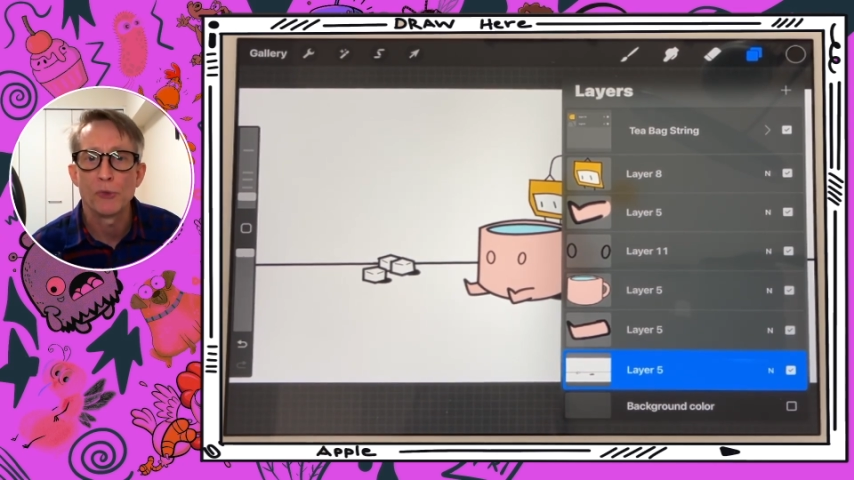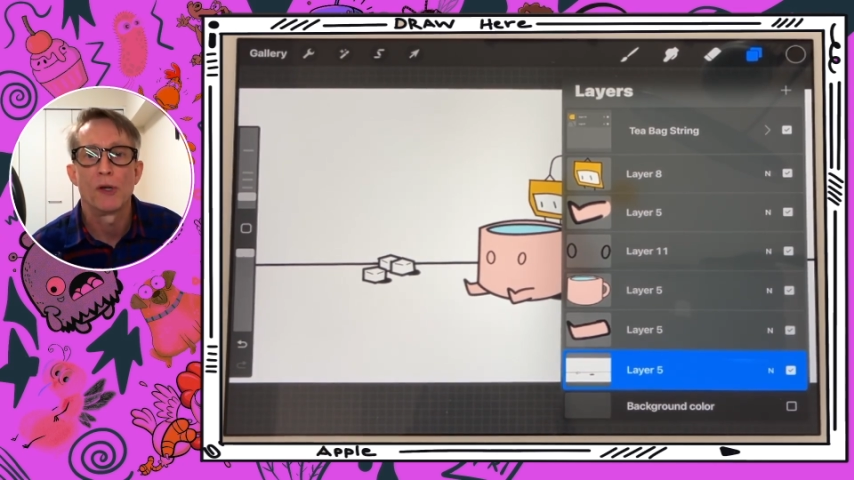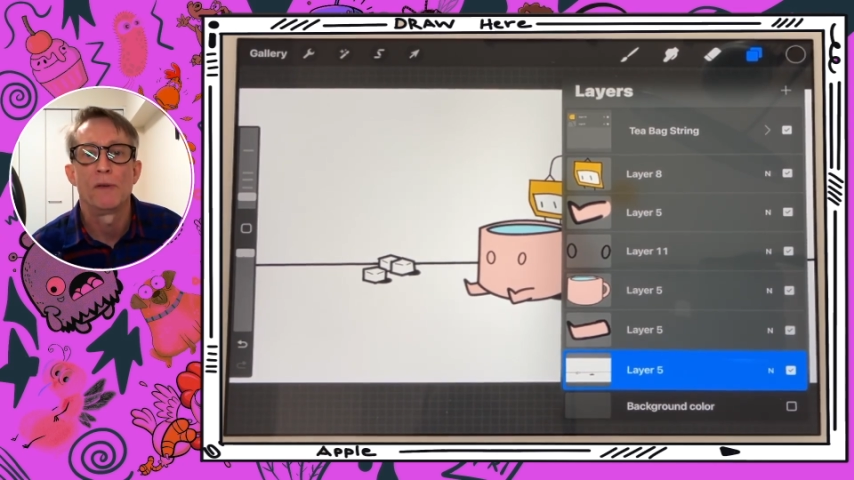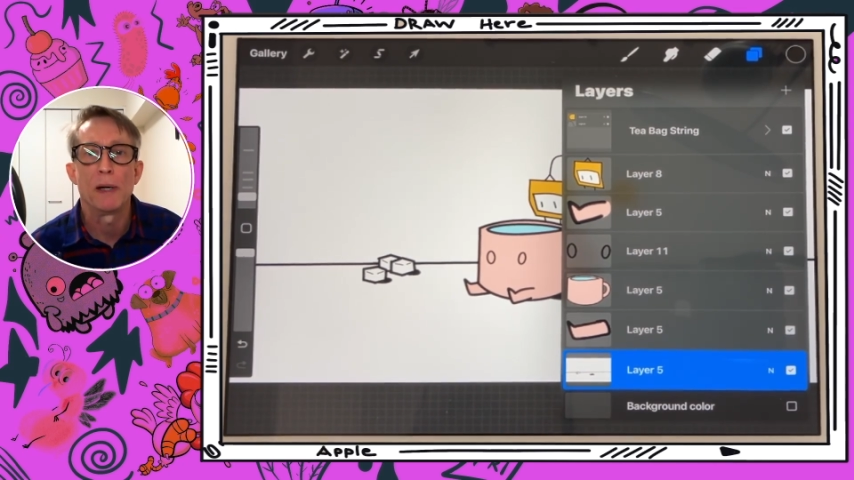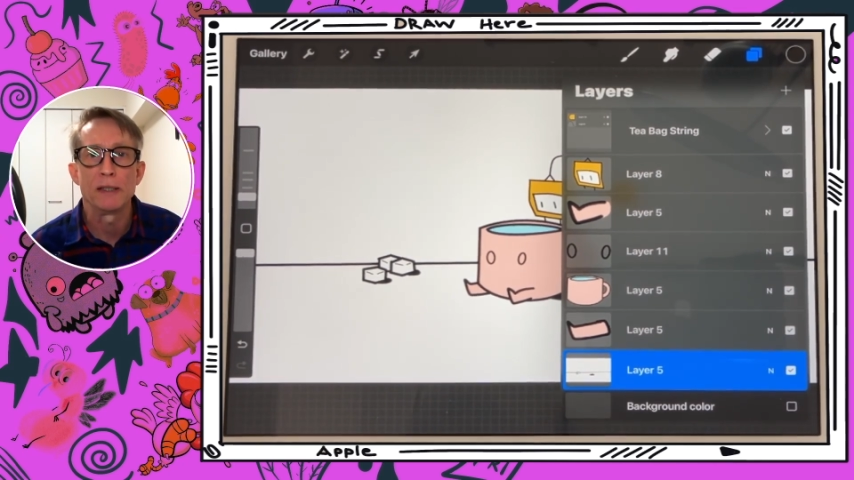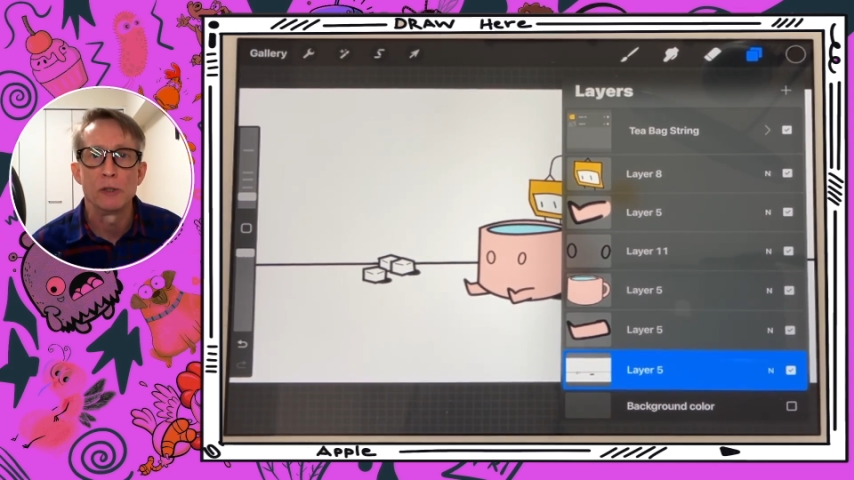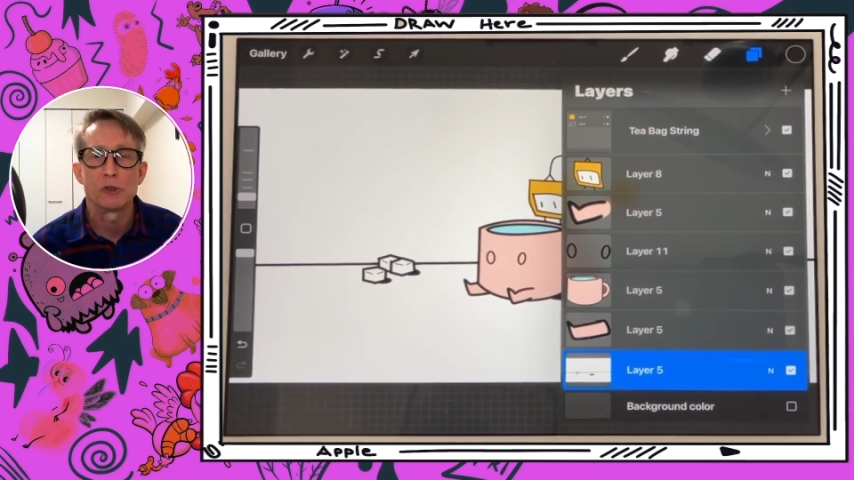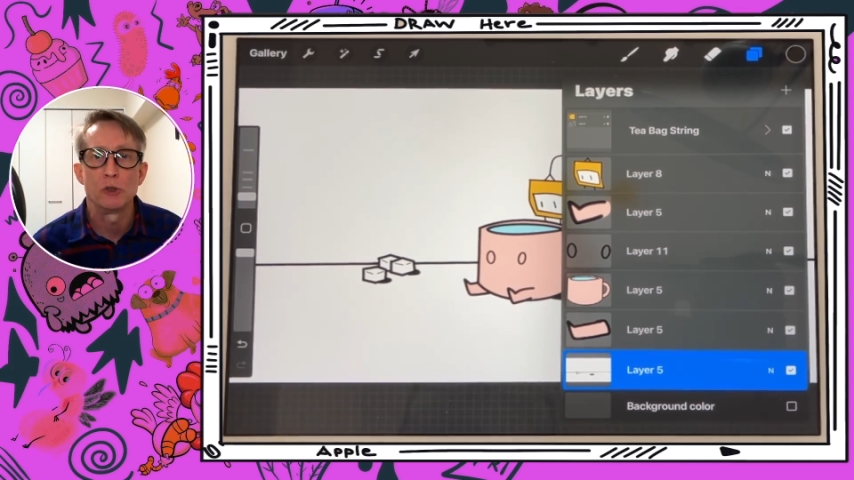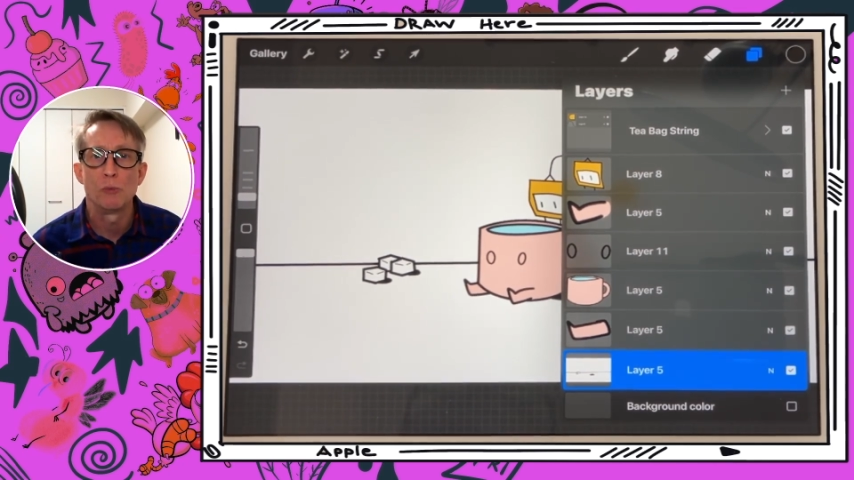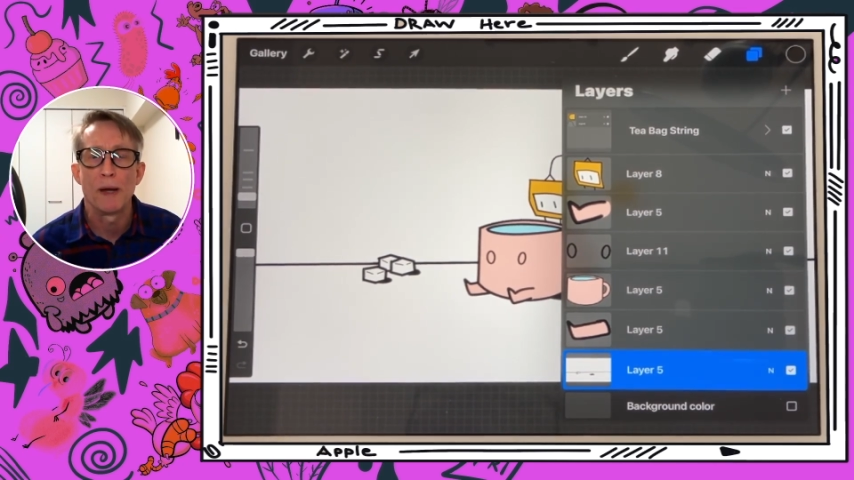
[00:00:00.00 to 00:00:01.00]
of my
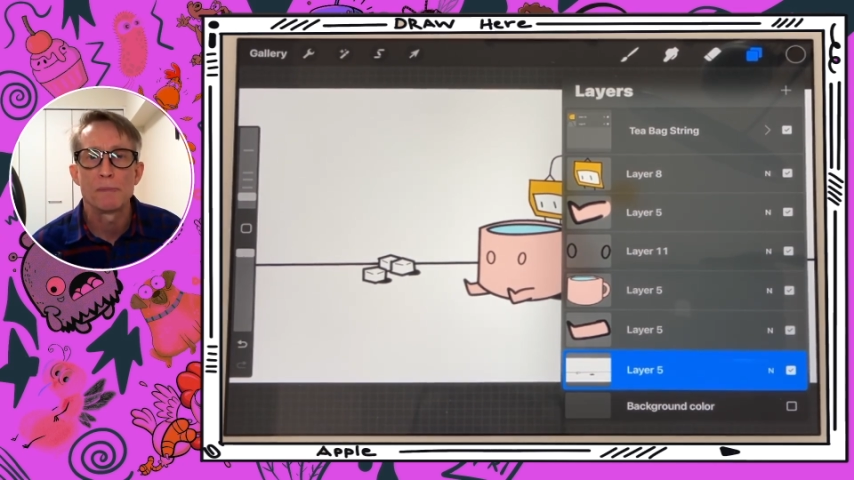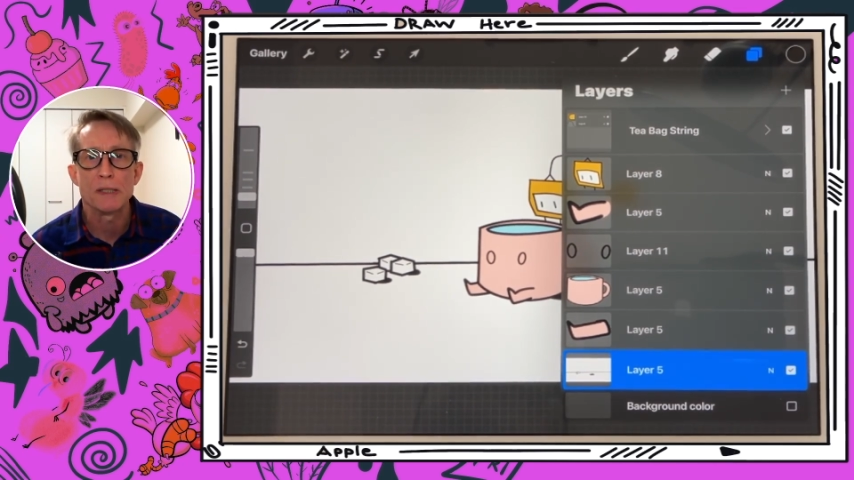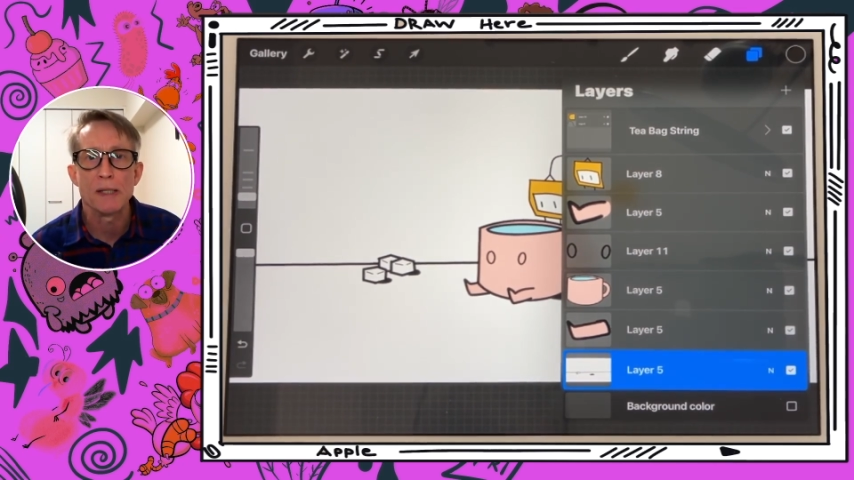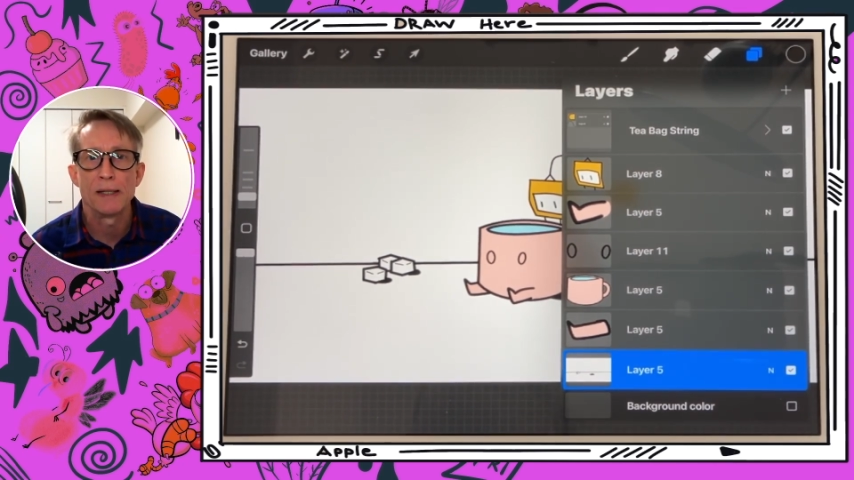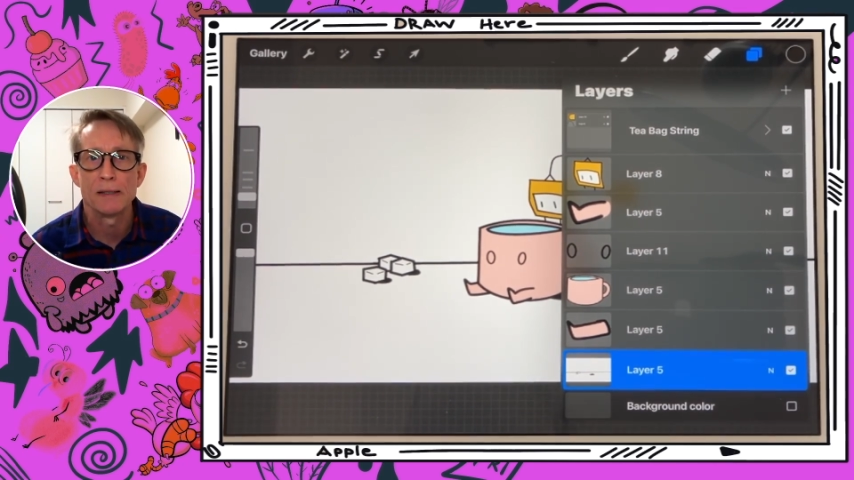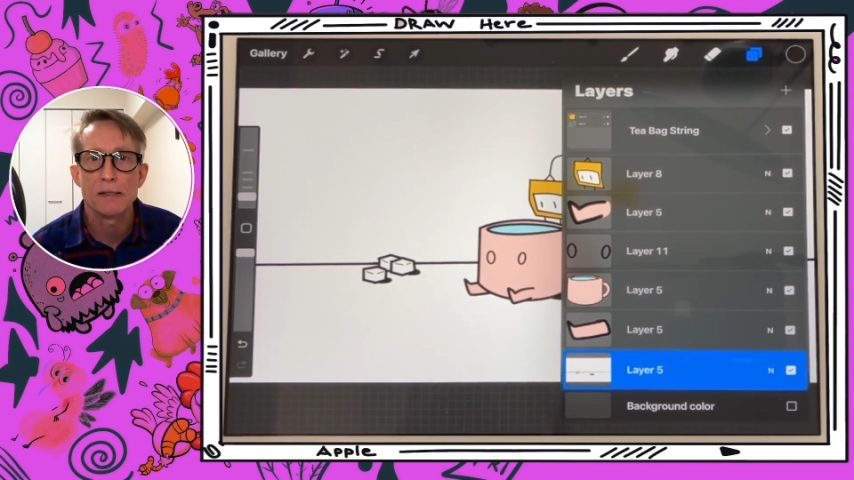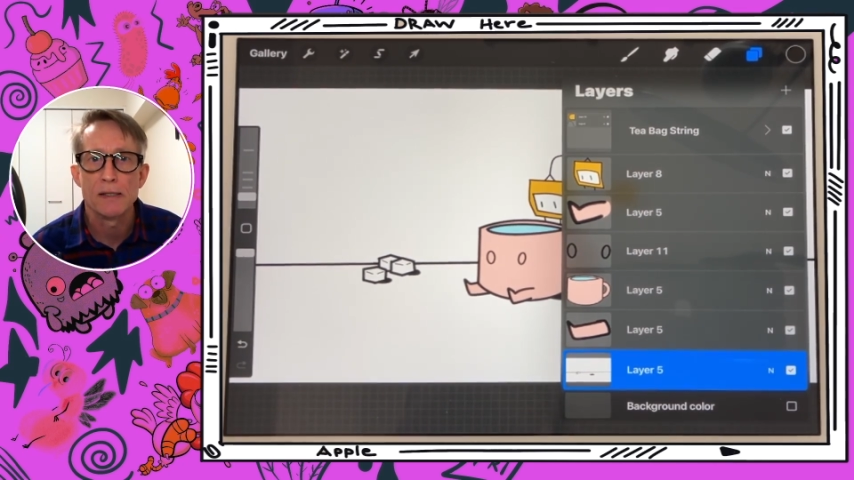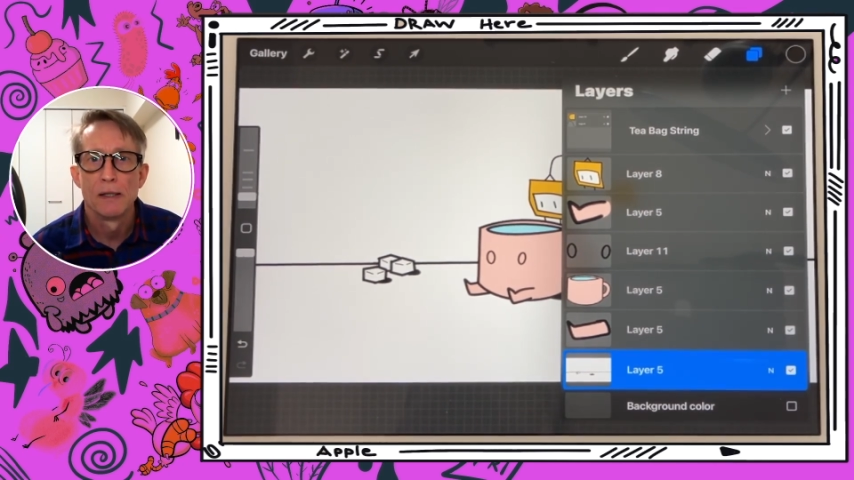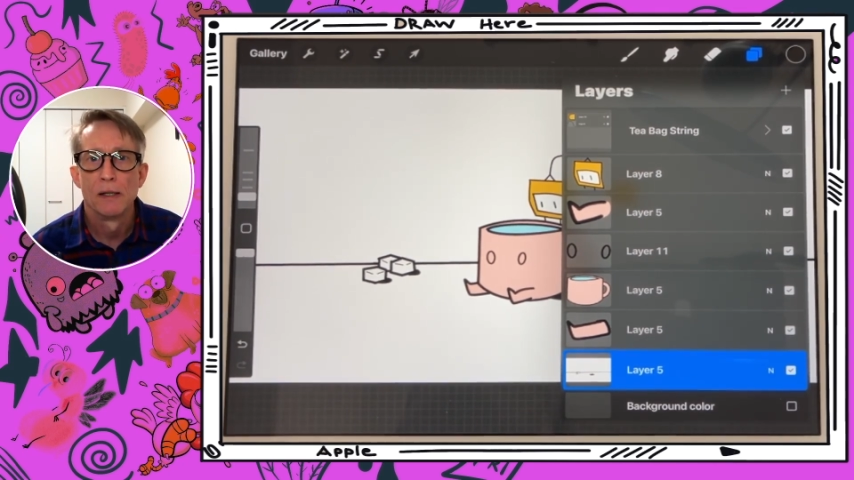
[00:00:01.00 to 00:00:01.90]
YouTube websites.